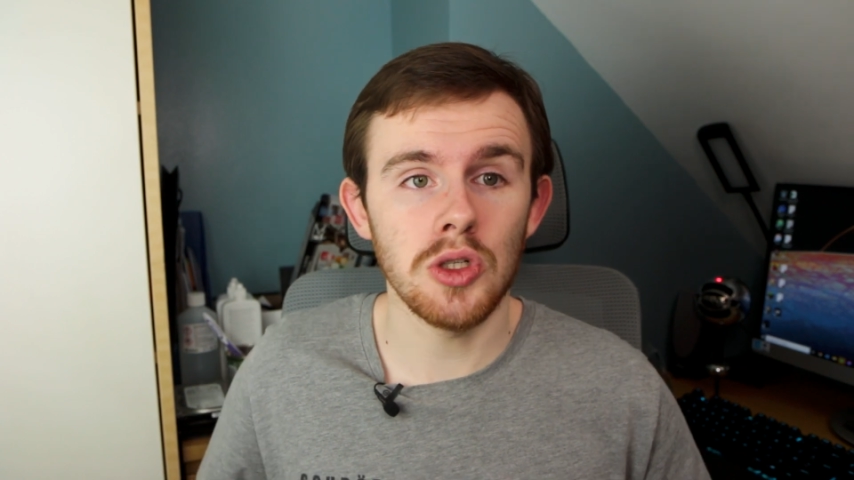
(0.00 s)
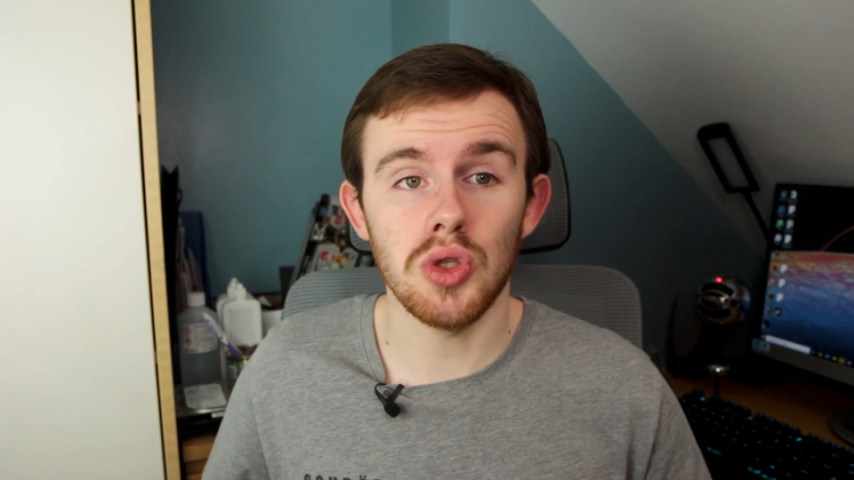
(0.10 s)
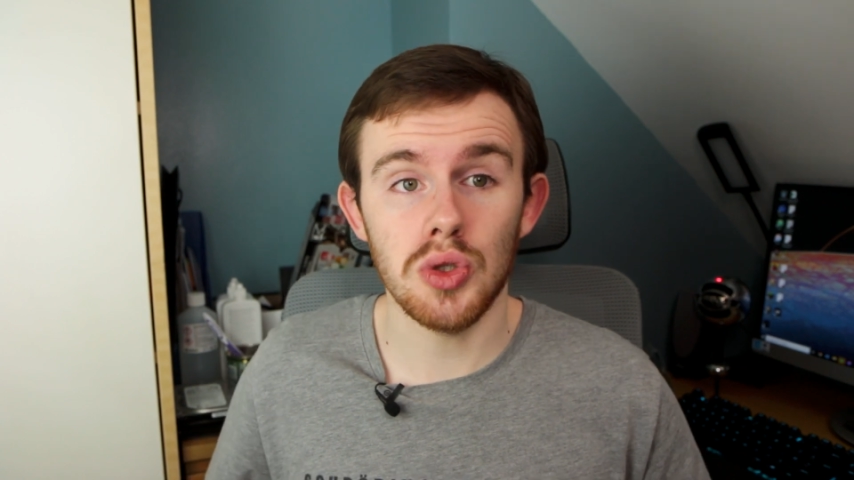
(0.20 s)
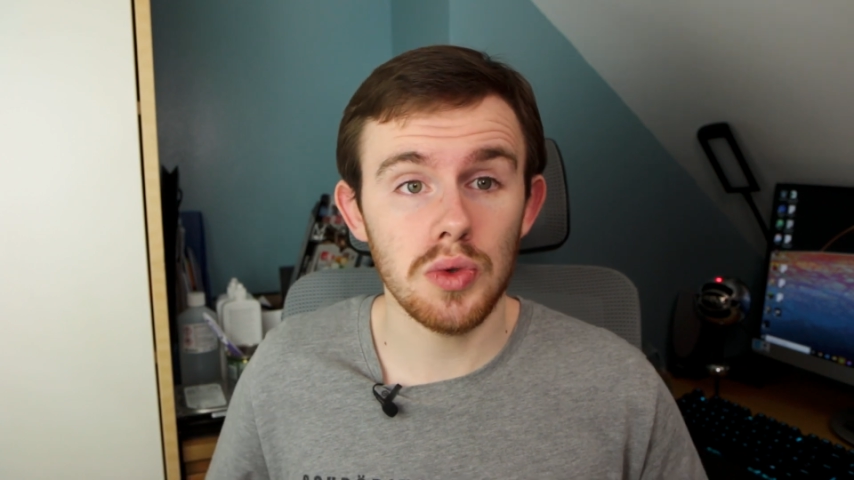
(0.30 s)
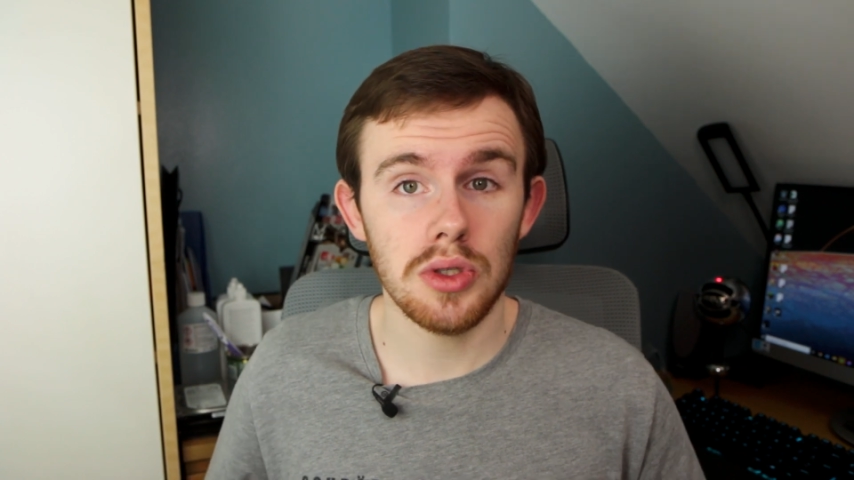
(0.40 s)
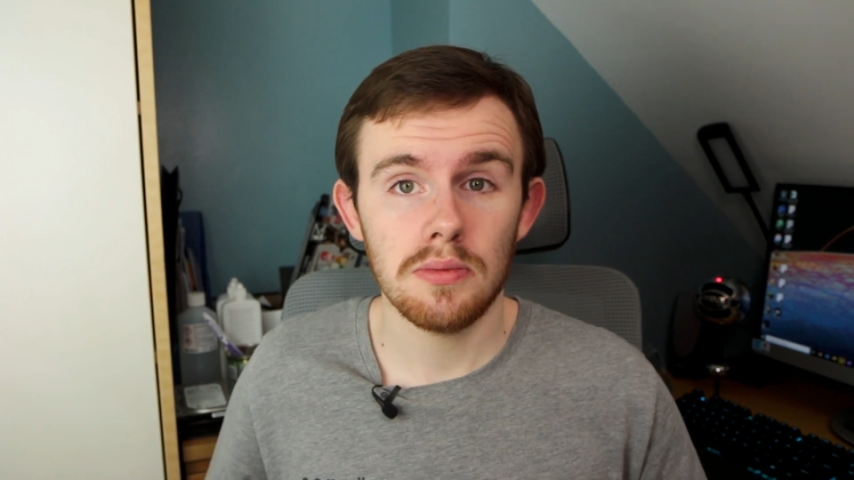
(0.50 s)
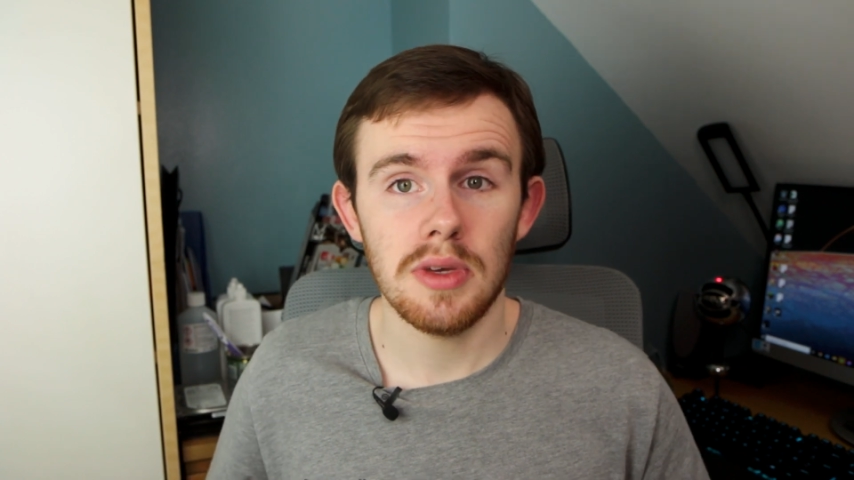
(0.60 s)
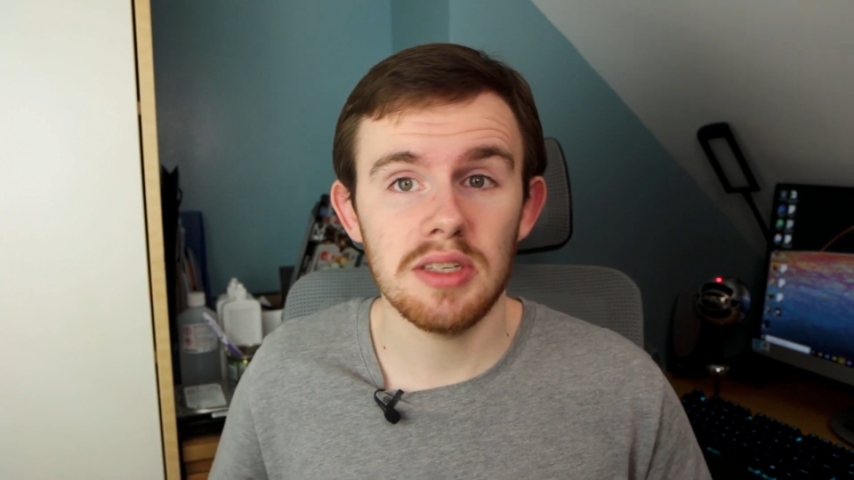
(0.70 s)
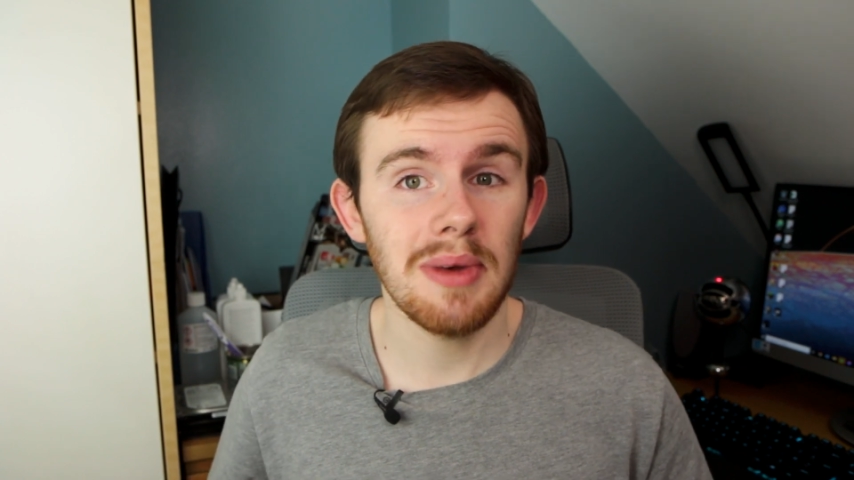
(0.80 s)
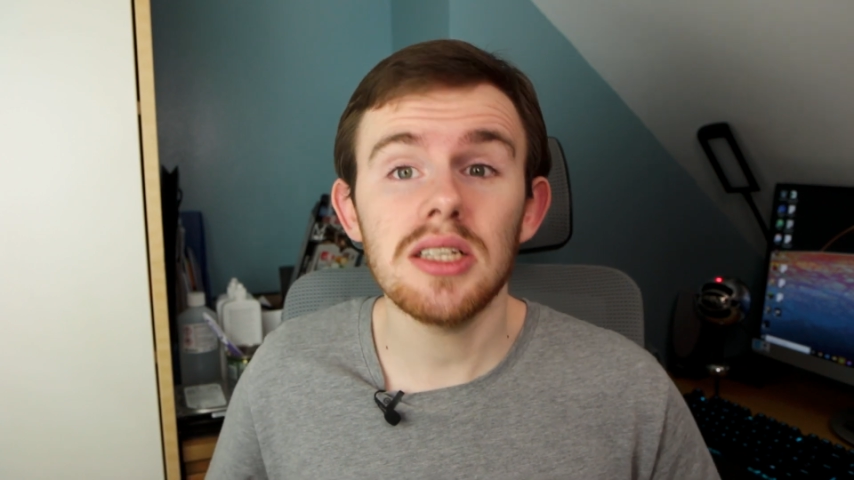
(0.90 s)
modules,
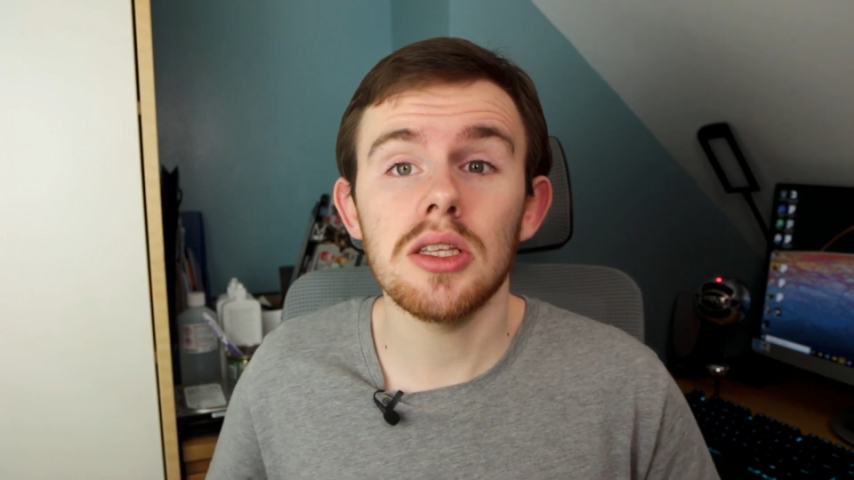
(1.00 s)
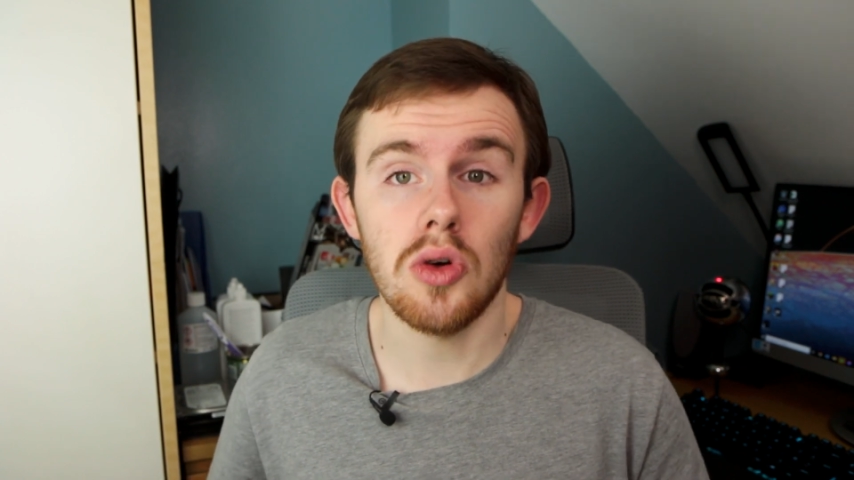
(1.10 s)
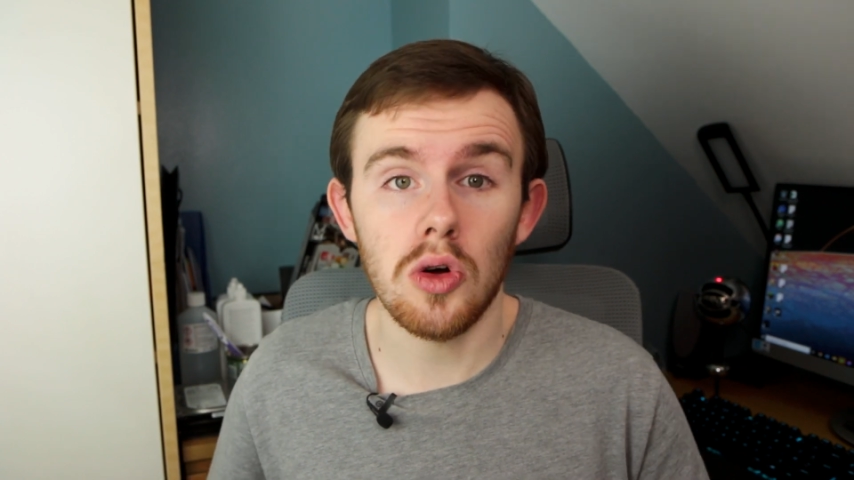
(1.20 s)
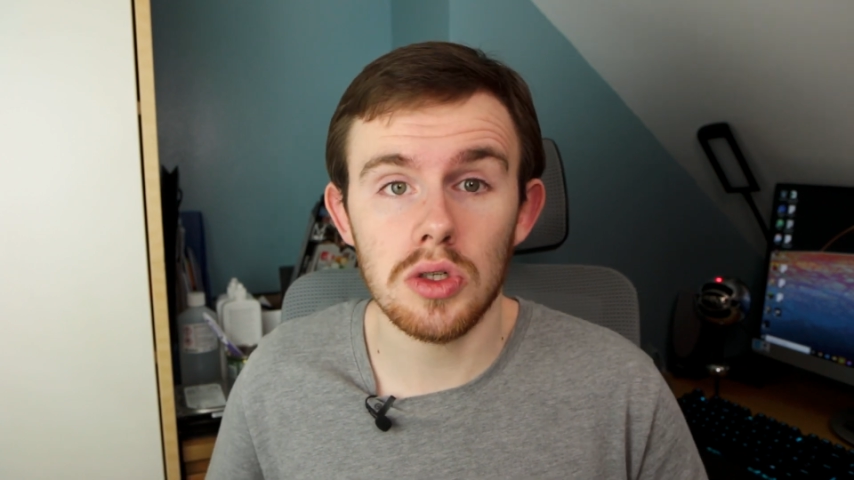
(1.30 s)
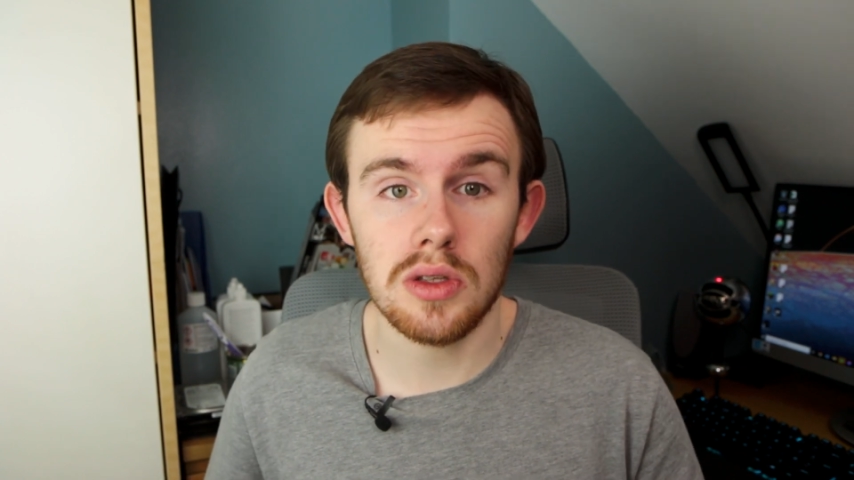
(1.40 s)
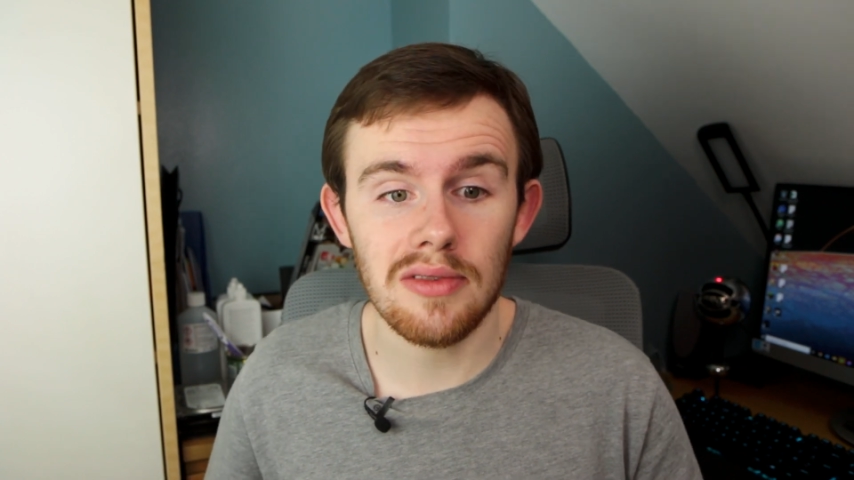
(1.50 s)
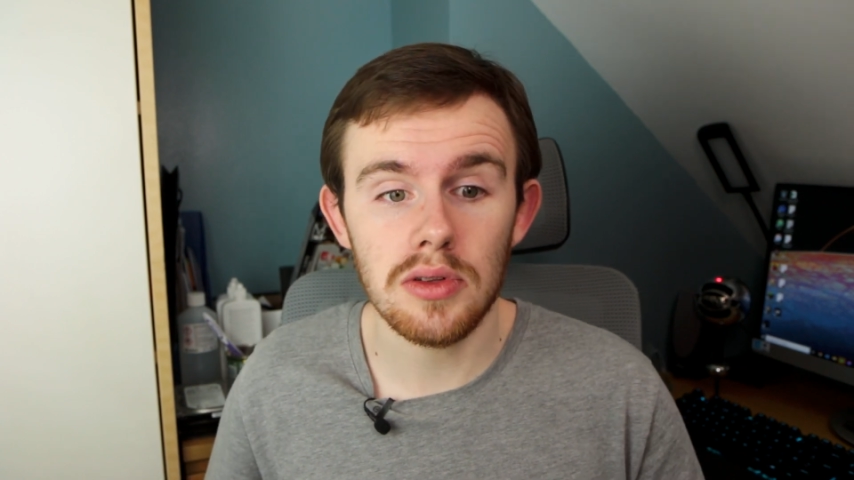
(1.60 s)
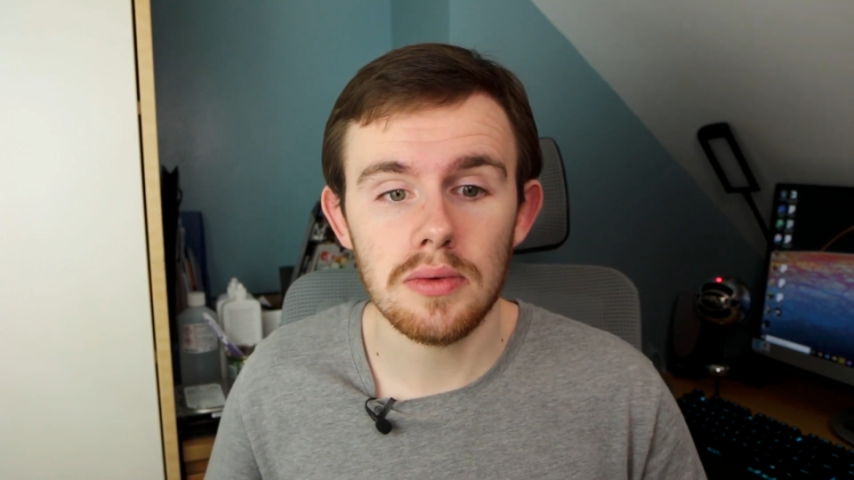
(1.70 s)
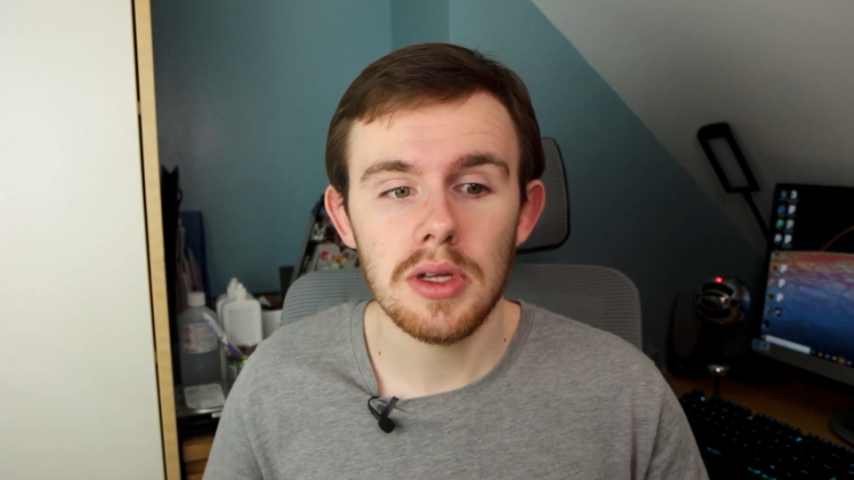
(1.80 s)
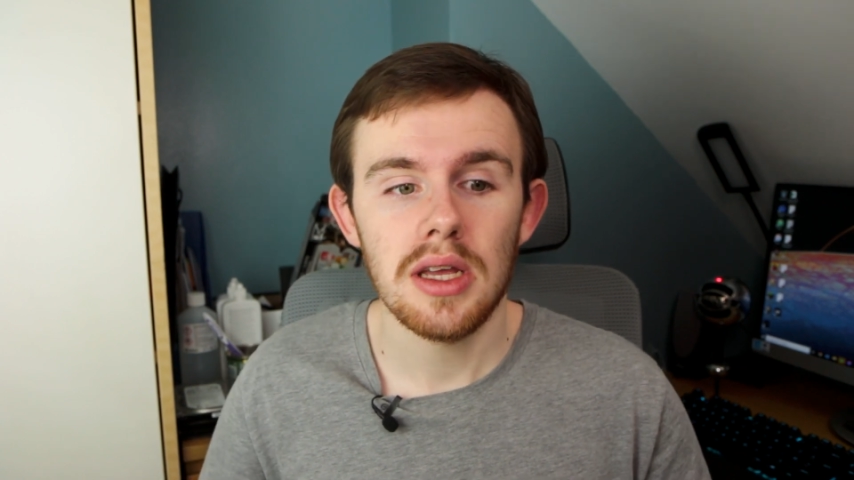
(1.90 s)
especially in honours level,